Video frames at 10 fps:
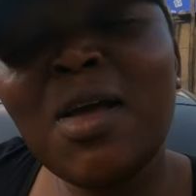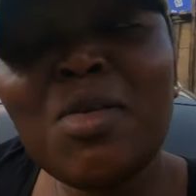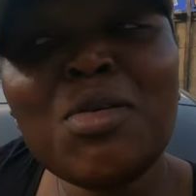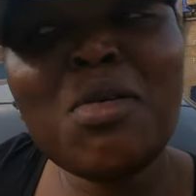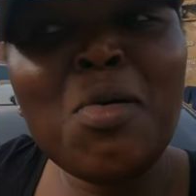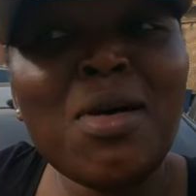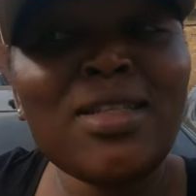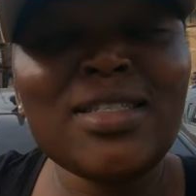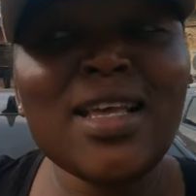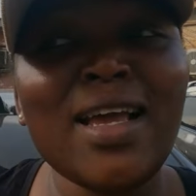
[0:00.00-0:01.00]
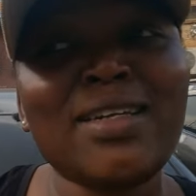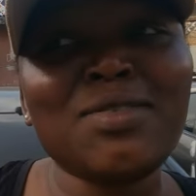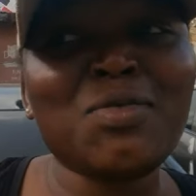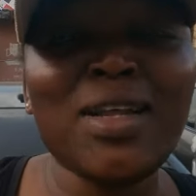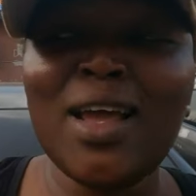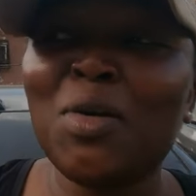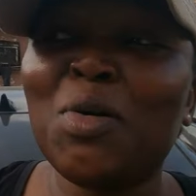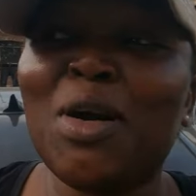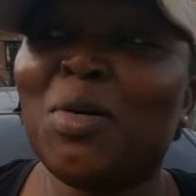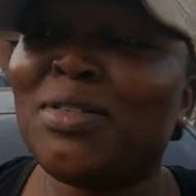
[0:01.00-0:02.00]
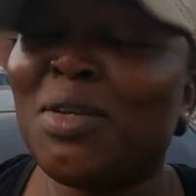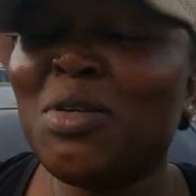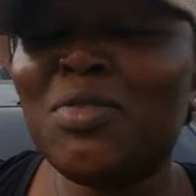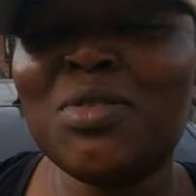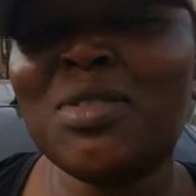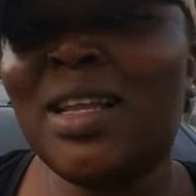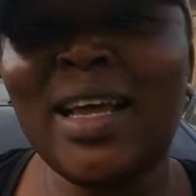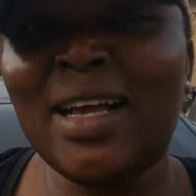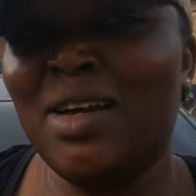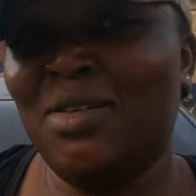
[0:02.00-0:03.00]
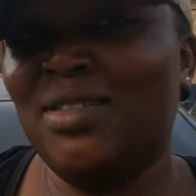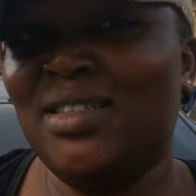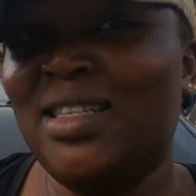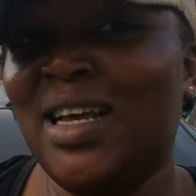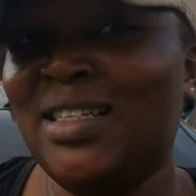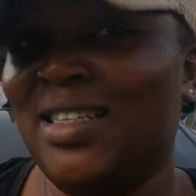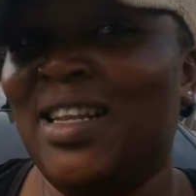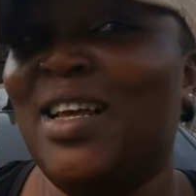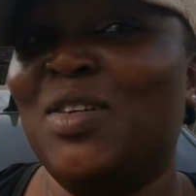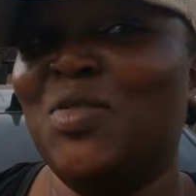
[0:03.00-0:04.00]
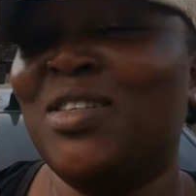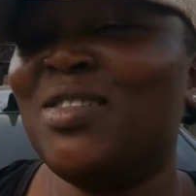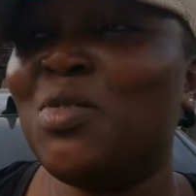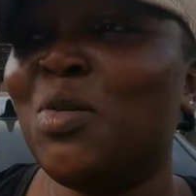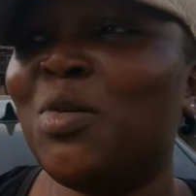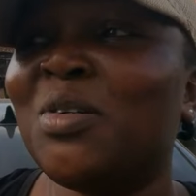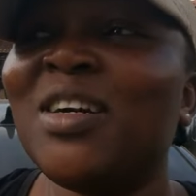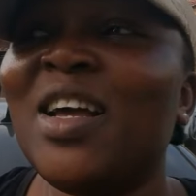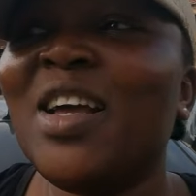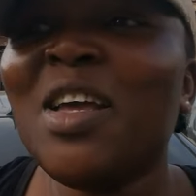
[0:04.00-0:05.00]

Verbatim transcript: Uh, you know what? I When I go out, I don't even do like I understand the language. So.